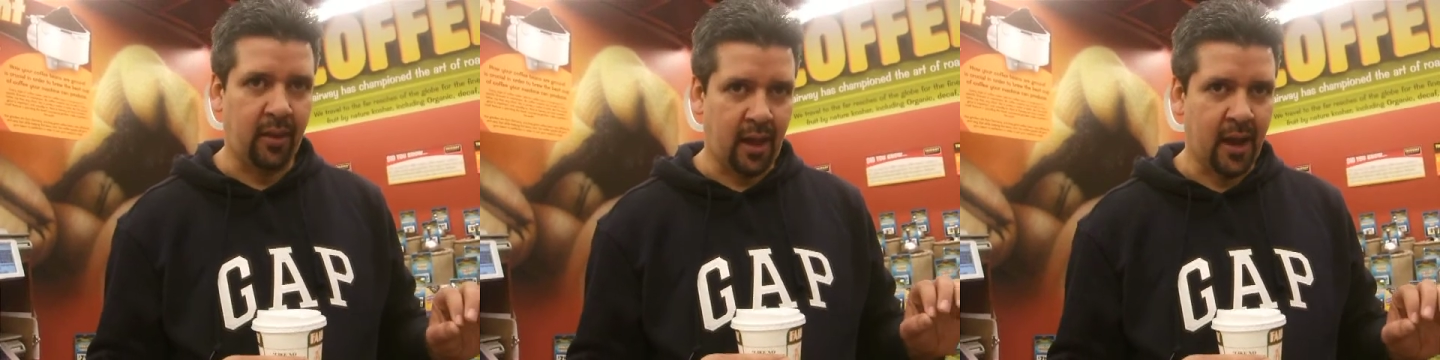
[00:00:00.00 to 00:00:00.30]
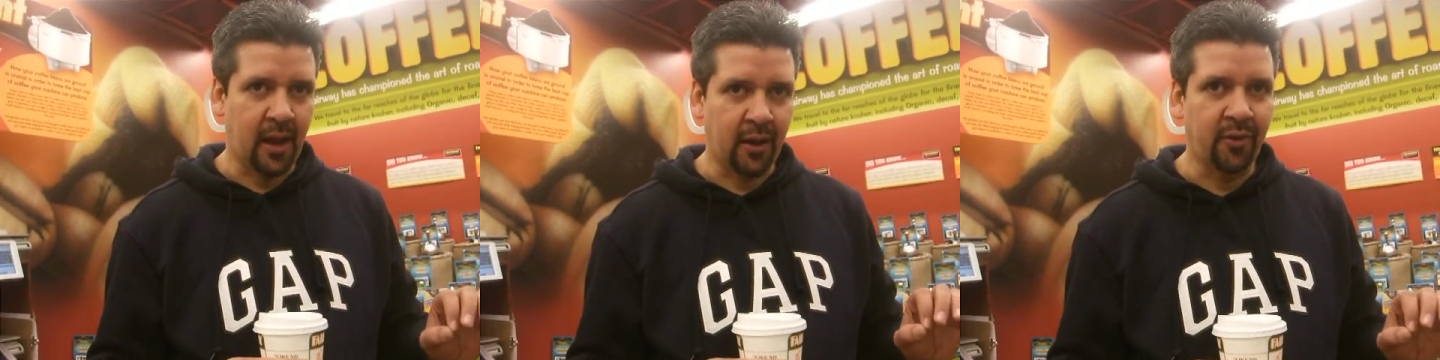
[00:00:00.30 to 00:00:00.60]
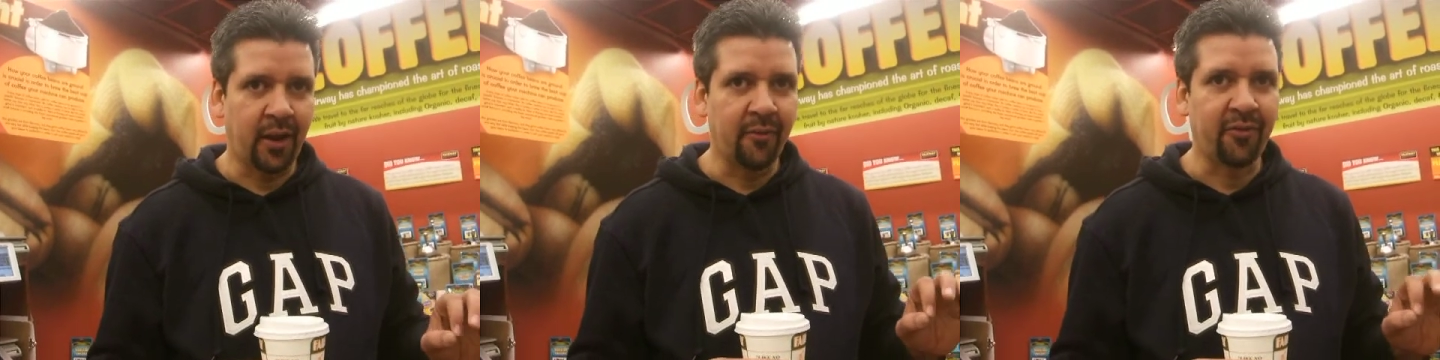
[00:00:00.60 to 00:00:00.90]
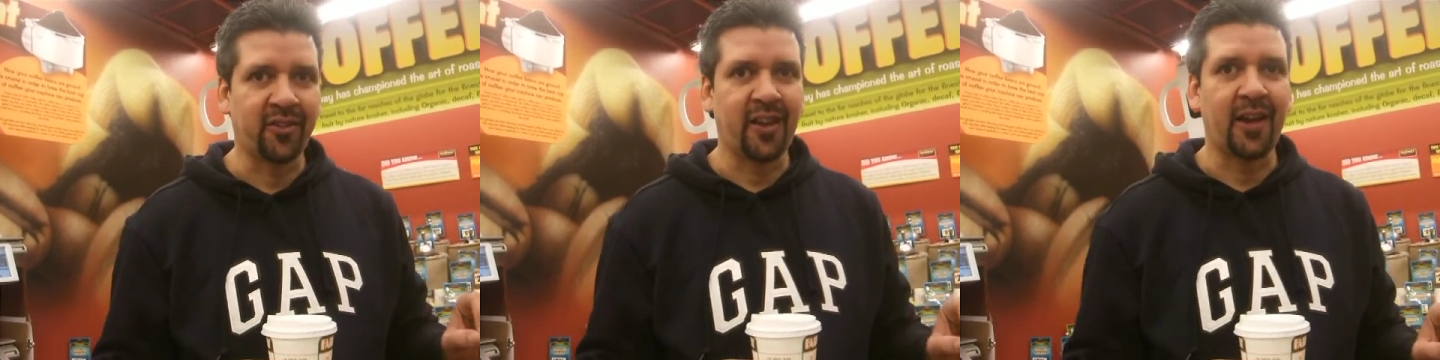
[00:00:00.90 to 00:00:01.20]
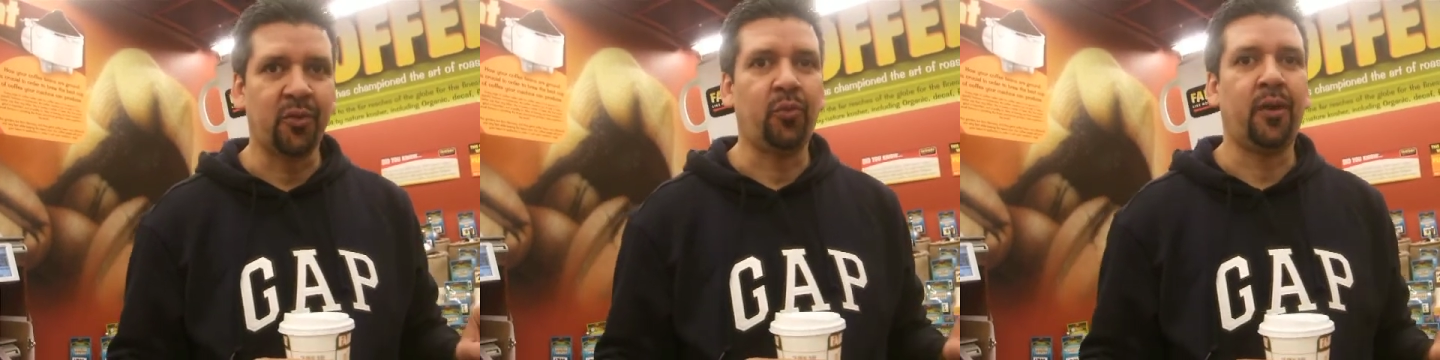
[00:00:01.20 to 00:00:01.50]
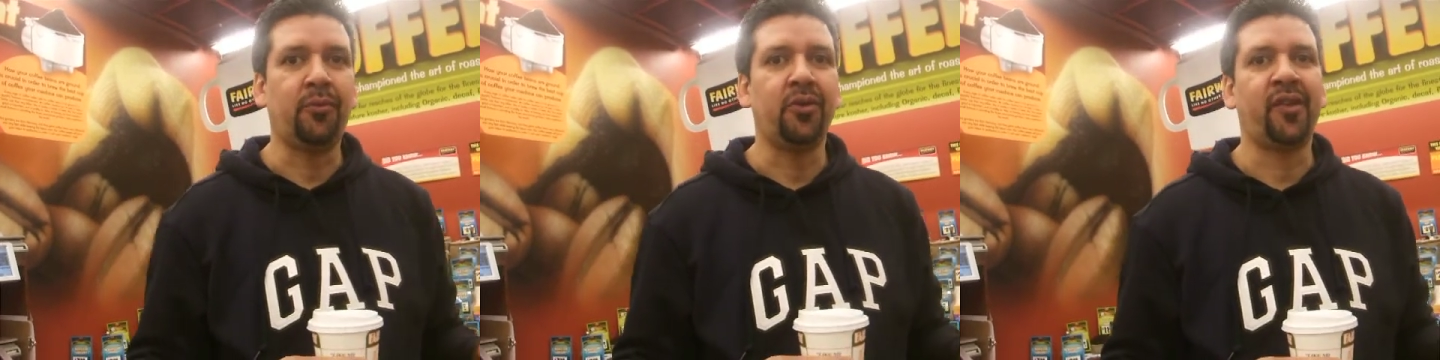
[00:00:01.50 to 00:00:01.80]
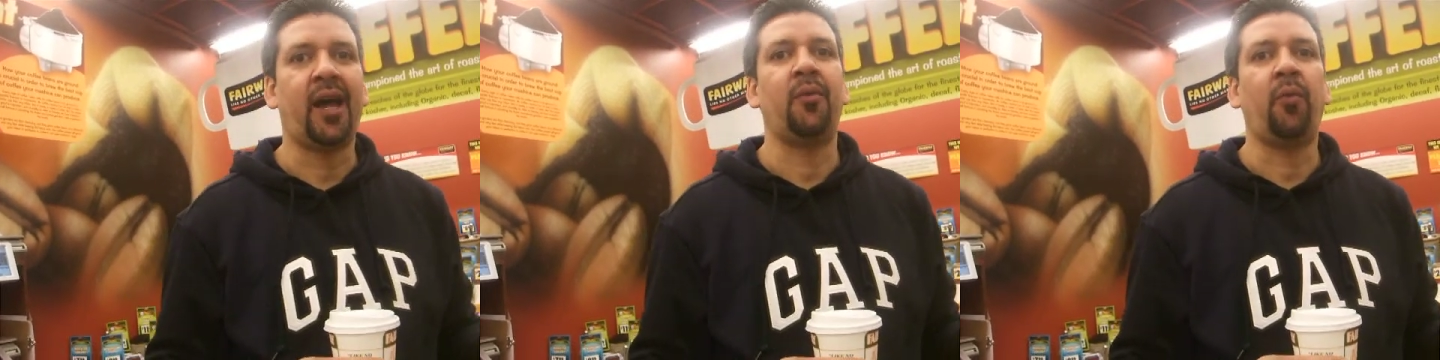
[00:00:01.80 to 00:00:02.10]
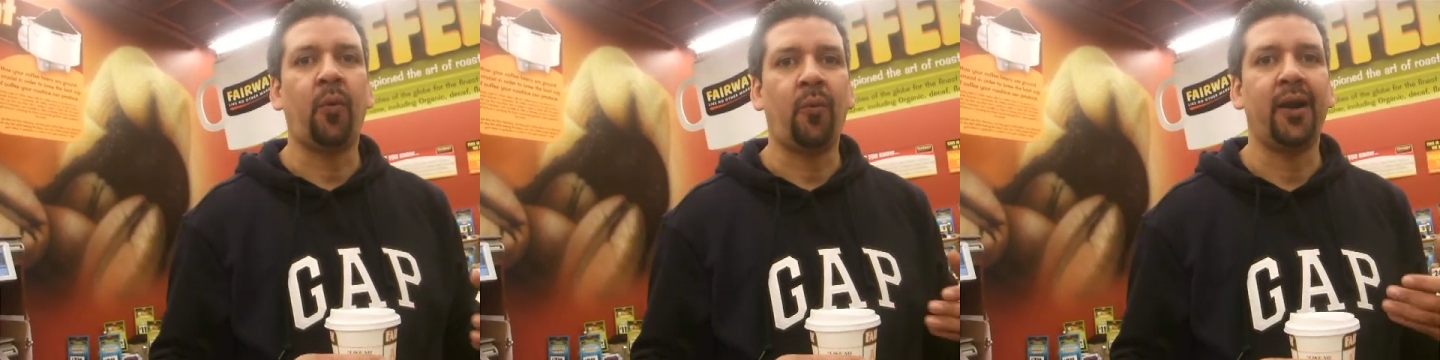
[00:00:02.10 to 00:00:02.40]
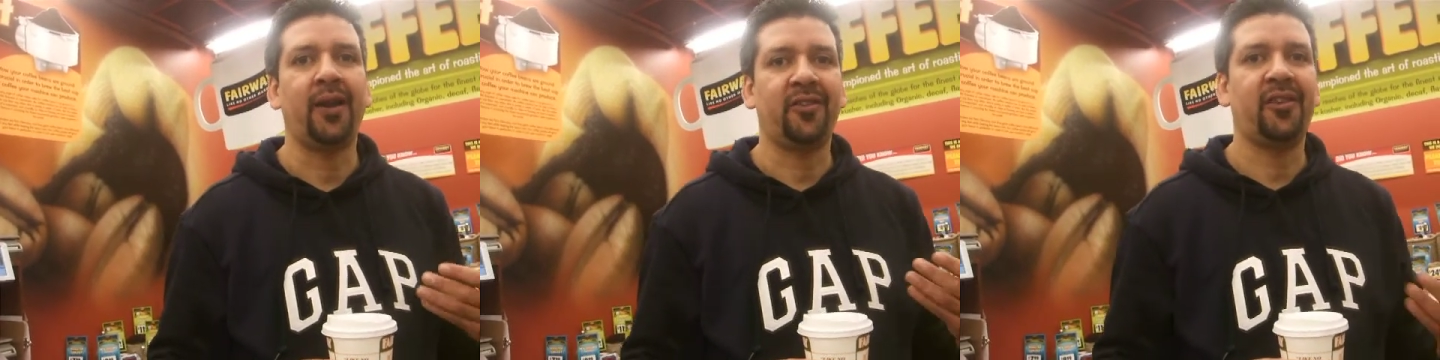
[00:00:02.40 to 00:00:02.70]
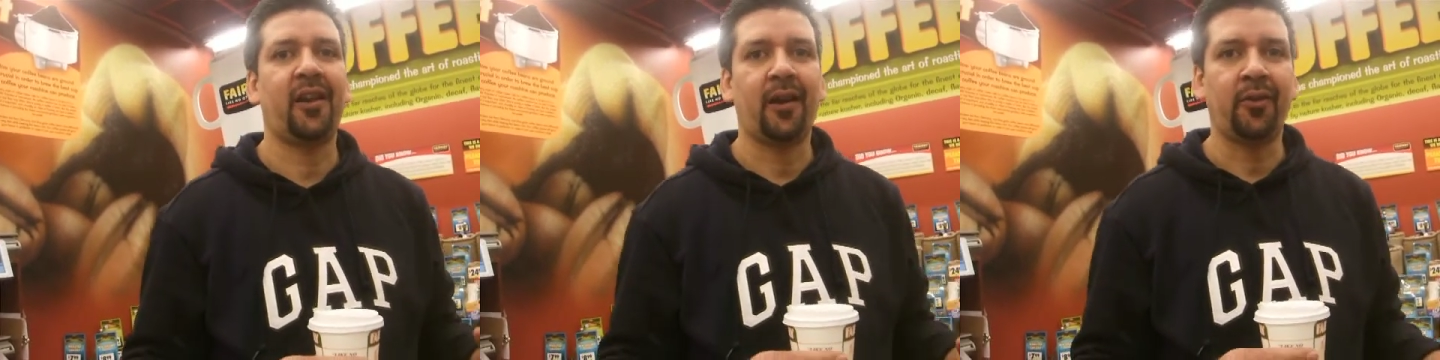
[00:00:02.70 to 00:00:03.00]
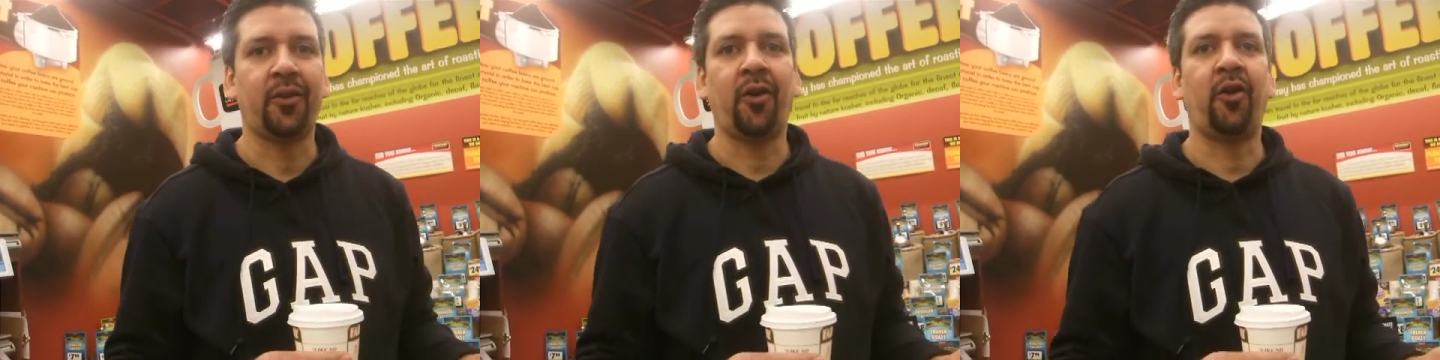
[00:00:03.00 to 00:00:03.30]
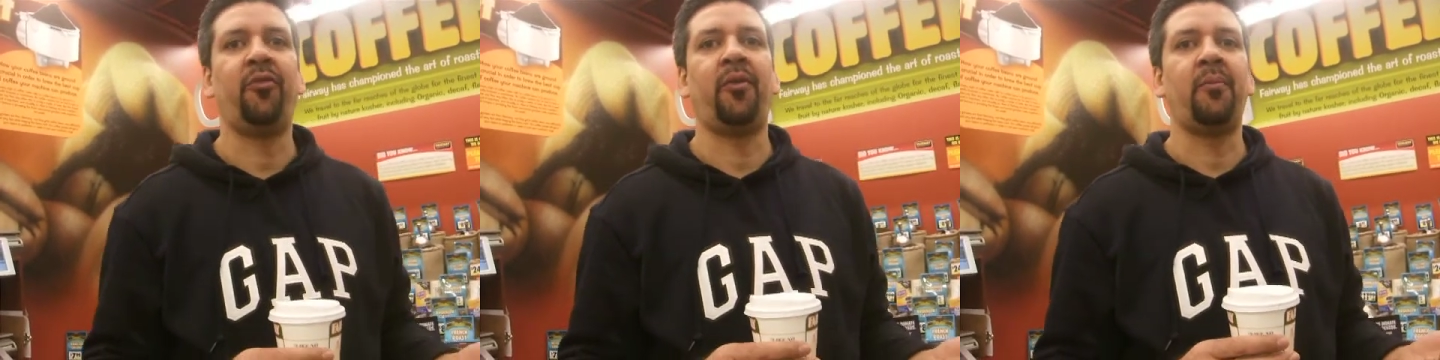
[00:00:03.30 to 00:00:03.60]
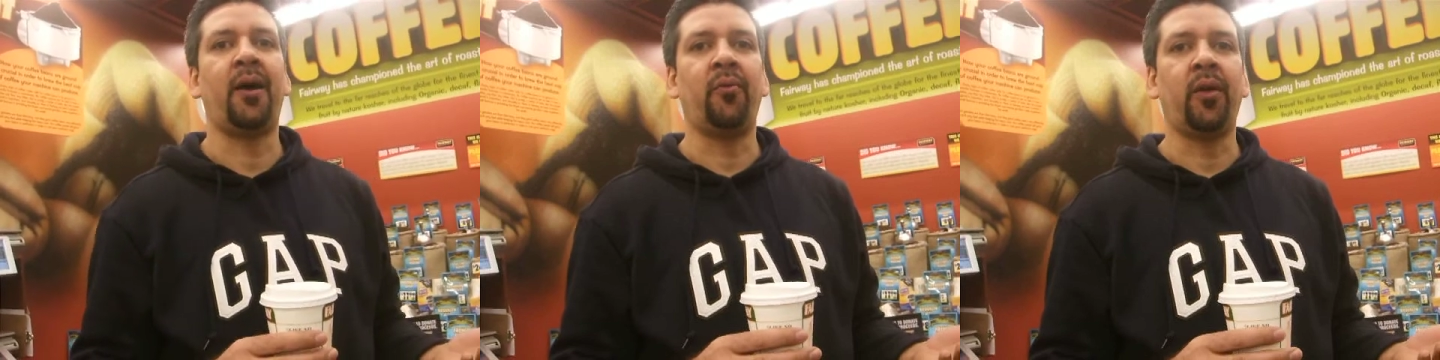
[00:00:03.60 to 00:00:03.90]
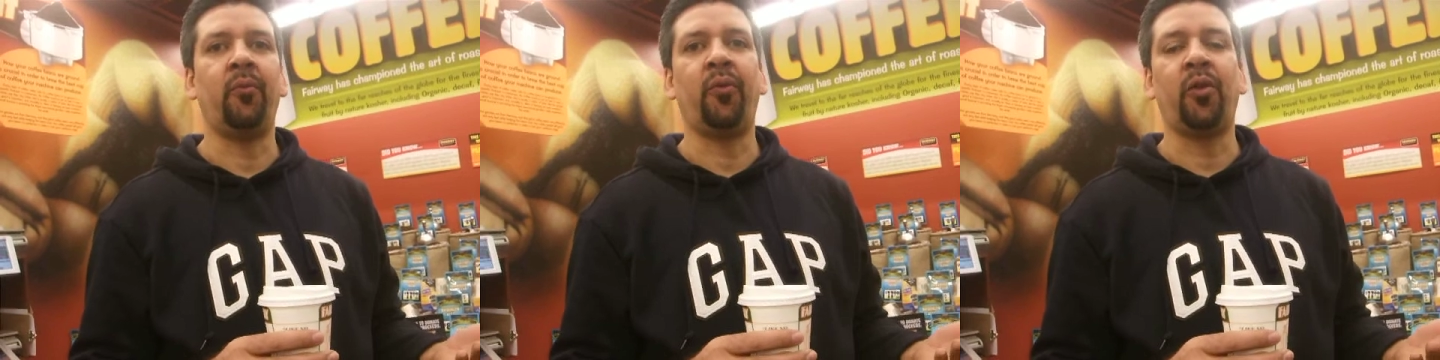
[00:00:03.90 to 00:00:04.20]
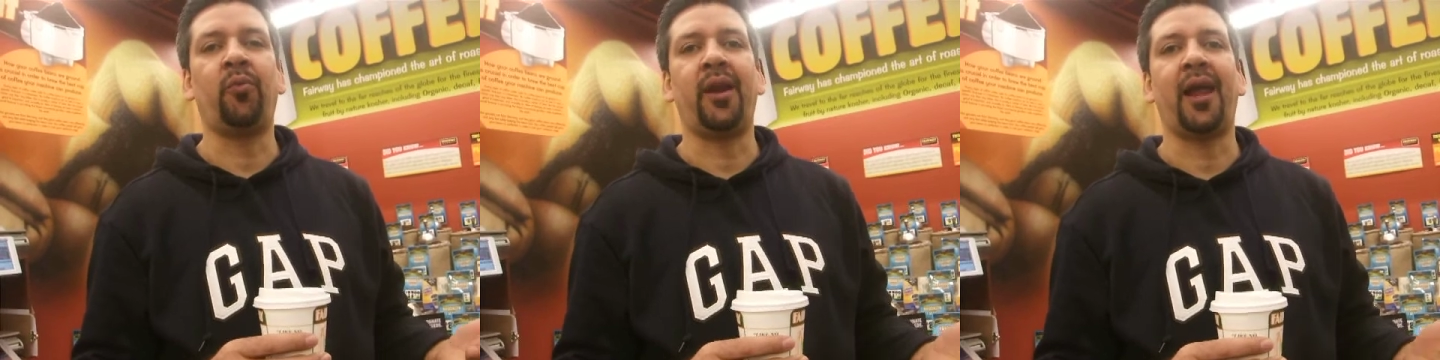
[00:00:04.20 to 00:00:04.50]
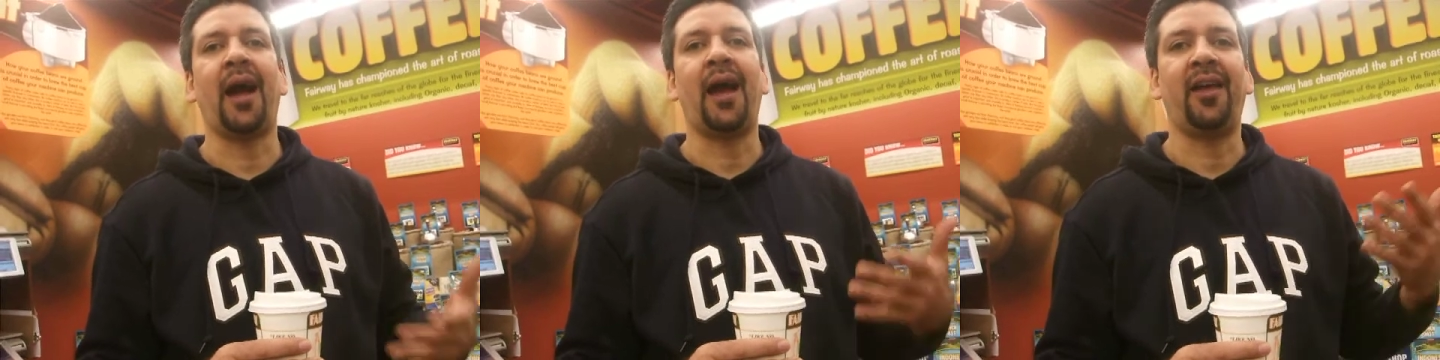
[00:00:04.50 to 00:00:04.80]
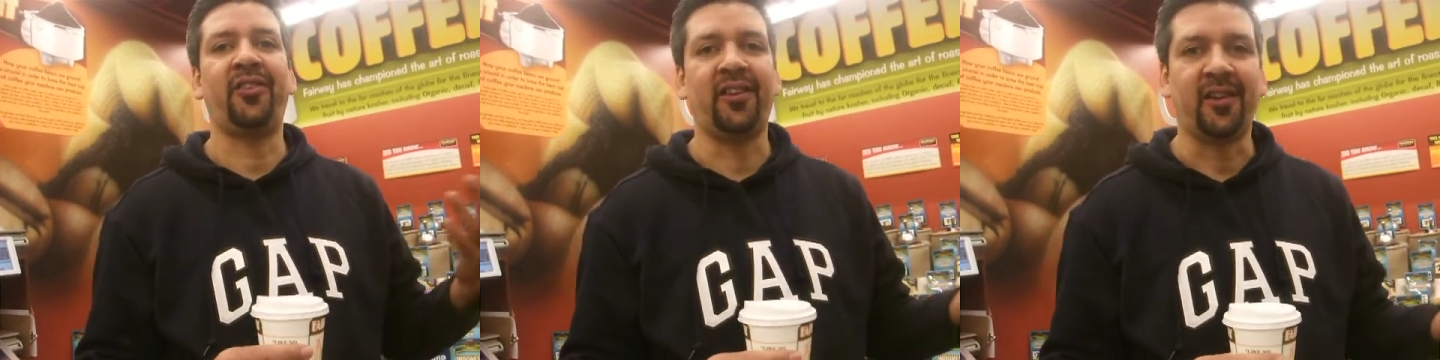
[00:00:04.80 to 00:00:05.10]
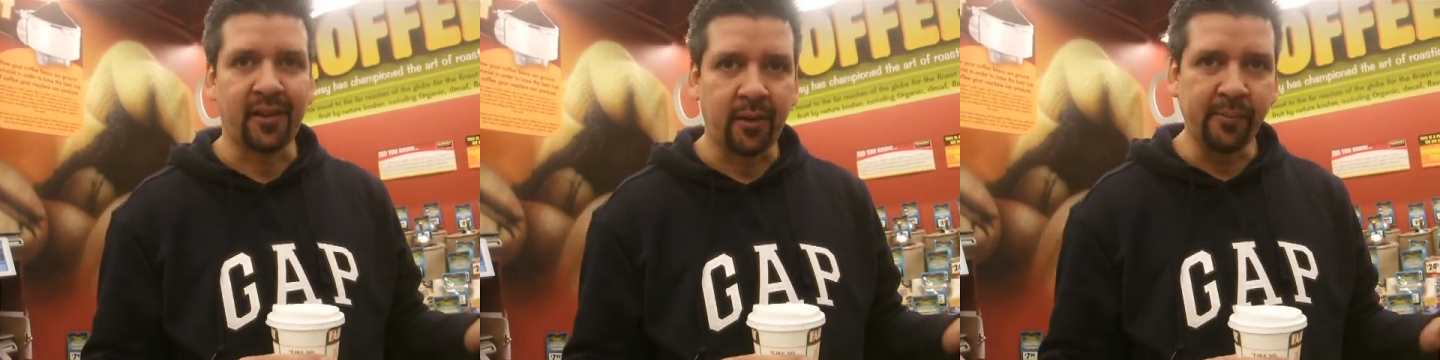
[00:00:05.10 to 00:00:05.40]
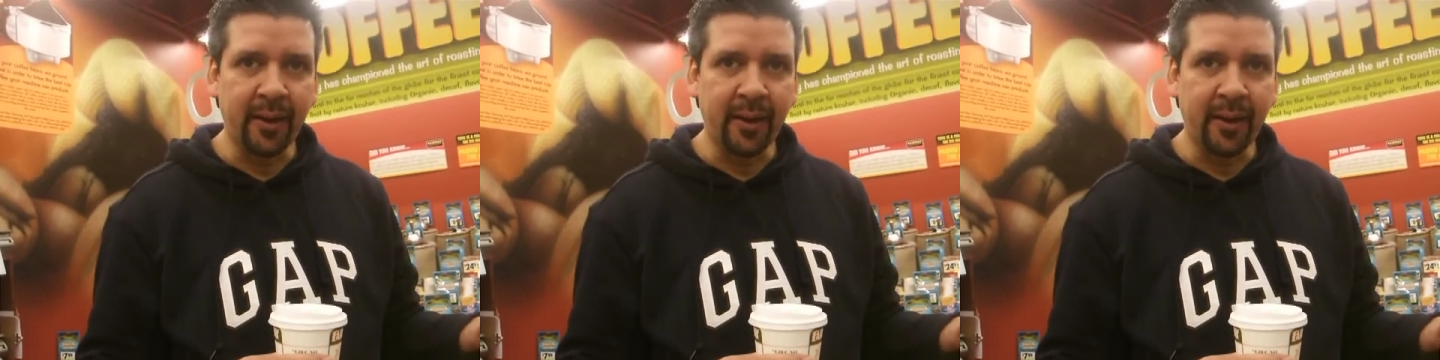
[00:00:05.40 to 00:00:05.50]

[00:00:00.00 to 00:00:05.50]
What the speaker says: I'm going to emphasize one more time, we want acidity of the coffee, but we don't want a high acidity.